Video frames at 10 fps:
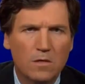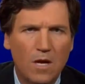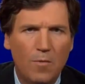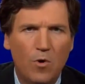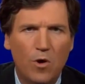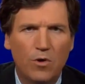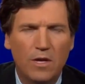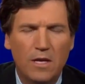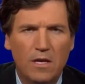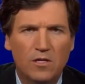Tom
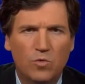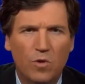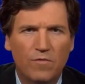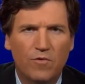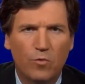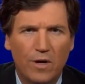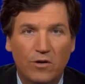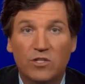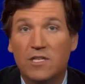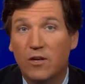Rogan is one of the
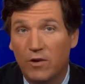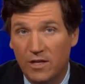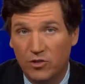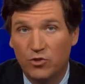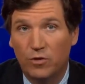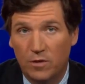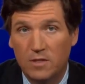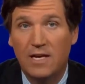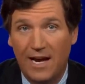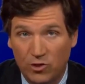rare serious
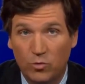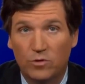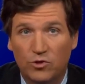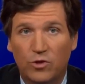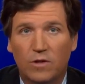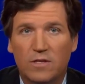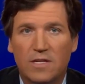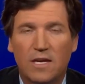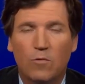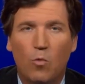journalists, actual
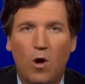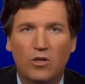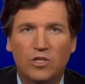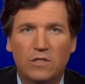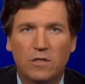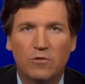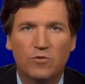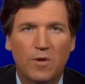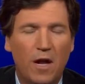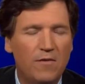journalists in Washington,
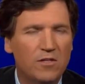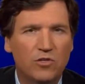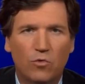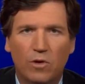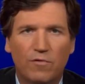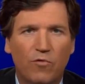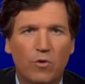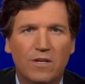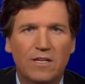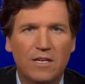who's been on this story
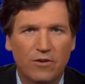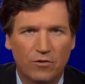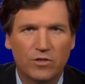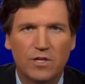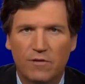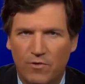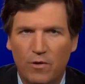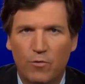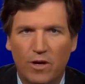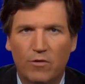for years in a
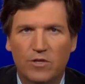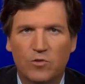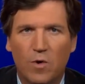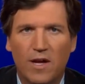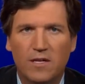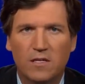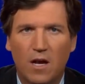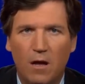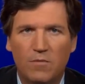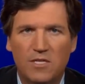very rigorous way. He's a
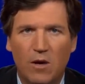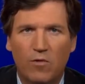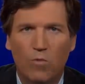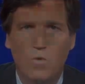columnist now with the